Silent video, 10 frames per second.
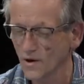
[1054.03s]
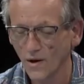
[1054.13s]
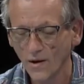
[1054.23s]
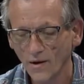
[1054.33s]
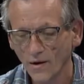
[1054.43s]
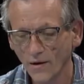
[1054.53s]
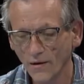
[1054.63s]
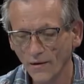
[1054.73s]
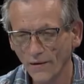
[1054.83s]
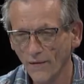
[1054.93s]
Yes.
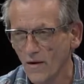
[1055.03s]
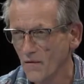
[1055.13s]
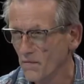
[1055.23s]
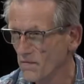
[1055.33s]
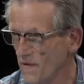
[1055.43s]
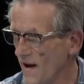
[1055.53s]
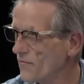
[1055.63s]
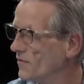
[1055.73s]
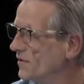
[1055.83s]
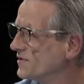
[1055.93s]
Uh, that
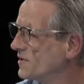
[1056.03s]
was